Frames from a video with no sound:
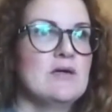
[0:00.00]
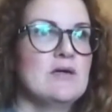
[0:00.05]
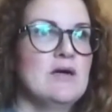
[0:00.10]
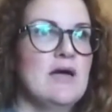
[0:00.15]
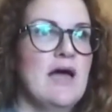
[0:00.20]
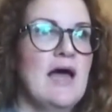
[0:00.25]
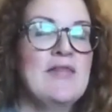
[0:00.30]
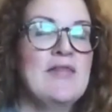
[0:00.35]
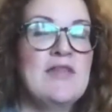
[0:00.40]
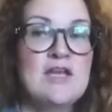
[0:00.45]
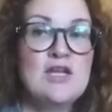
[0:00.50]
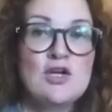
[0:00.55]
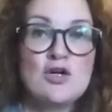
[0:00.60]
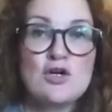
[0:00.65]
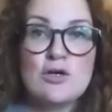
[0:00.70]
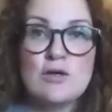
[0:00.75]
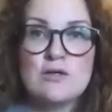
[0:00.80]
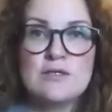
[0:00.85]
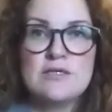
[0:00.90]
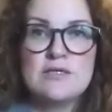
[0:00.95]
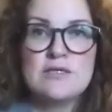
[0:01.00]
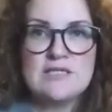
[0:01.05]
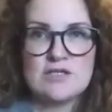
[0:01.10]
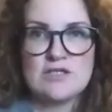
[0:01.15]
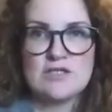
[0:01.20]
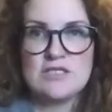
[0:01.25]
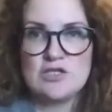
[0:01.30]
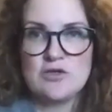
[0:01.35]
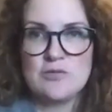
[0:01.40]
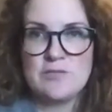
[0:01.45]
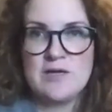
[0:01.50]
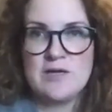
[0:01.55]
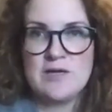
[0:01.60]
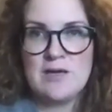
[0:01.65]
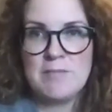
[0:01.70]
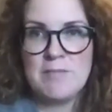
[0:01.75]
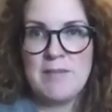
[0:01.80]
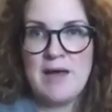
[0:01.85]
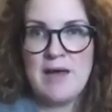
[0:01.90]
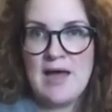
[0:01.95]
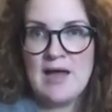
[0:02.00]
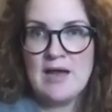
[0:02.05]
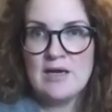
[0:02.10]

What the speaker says: then your needs are still being met